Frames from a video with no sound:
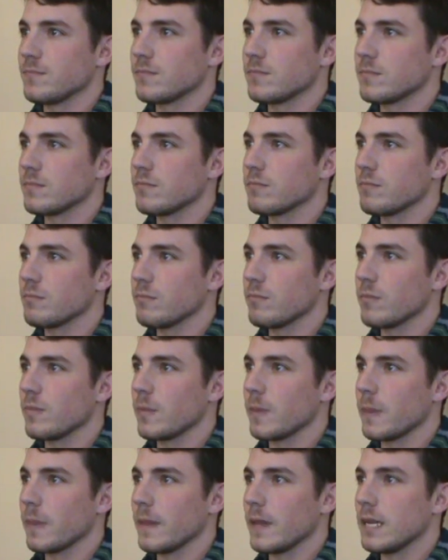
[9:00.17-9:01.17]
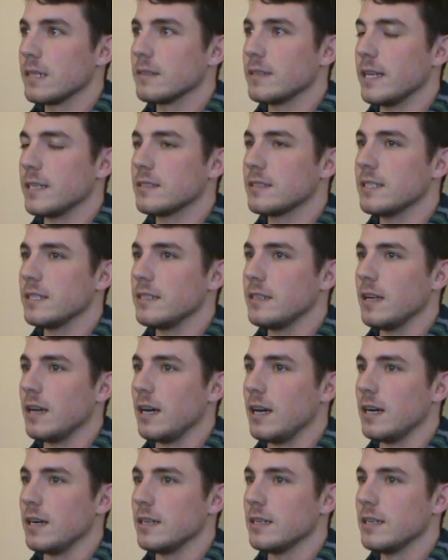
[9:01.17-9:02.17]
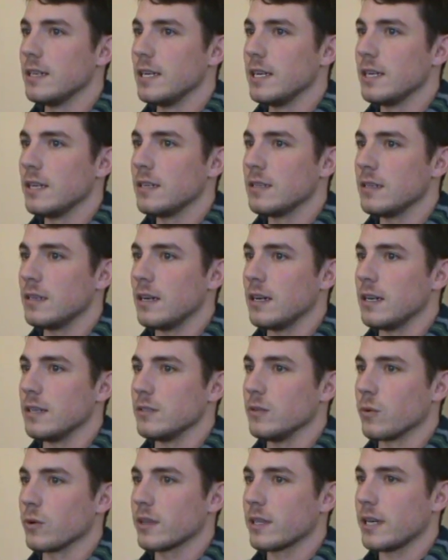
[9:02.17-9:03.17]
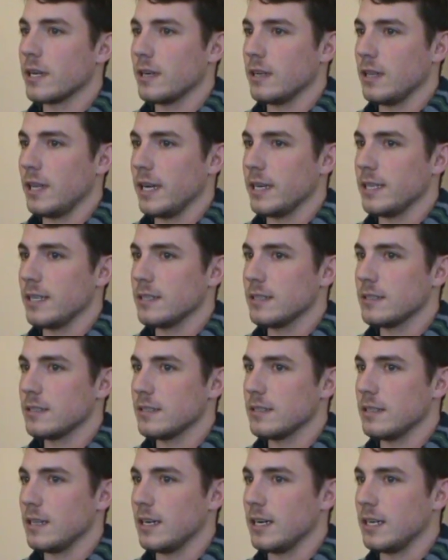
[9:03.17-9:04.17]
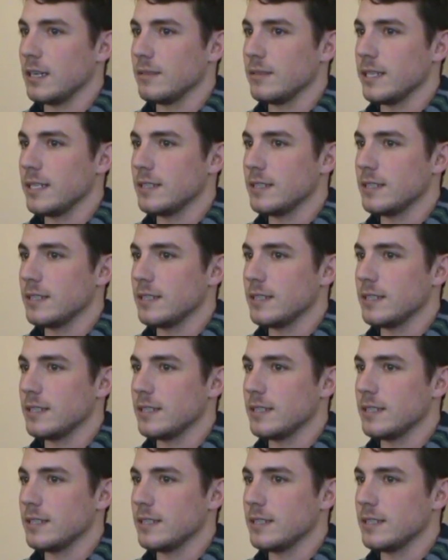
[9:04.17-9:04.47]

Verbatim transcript: and, where was that at? That's in uh, uh, North Carolina. Uh,